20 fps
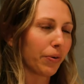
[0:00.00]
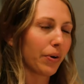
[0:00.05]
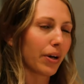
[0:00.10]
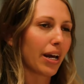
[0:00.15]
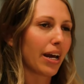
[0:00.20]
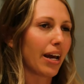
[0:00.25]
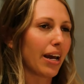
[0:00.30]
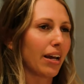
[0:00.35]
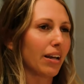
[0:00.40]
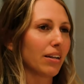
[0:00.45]
mm-hmm.
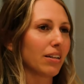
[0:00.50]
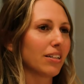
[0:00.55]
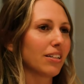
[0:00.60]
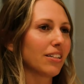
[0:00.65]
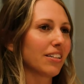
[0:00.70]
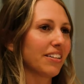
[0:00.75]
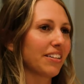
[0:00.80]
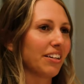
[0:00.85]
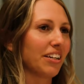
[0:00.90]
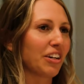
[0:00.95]
and,
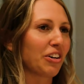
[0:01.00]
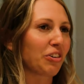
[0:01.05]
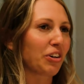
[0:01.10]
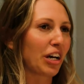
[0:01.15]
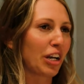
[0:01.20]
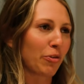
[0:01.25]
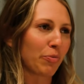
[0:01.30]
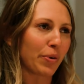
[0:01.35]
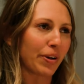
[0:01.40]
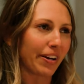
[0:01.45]
you know,
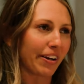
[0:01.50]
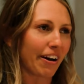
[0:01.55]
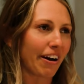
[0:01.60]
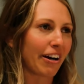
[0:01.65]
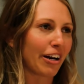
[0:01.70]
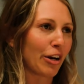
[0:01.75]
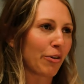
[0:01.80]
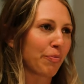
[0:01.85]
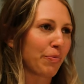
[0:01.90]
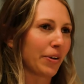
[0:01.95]
kind of put a guard
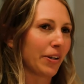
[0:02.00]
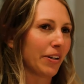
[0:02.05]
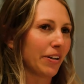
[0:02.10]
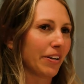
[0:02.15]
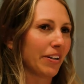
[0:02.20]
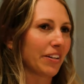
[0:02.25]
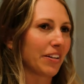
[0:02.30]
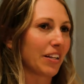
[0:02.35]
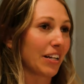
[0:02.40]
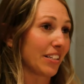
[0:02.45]
up,
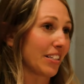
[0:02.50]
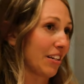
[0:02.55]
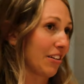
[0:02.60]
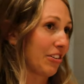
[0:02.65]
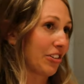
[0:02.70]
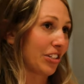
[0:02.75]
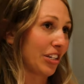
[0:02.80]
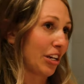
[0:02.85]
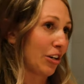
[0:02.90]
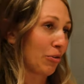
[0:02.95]
and that's
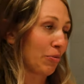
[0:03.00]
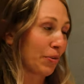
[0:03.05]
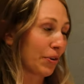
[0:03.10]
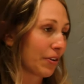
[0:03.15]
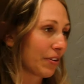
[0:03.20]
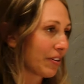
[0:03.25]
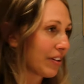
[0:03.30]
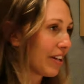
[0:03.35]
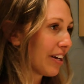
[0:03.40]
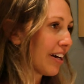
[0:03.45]
understandable.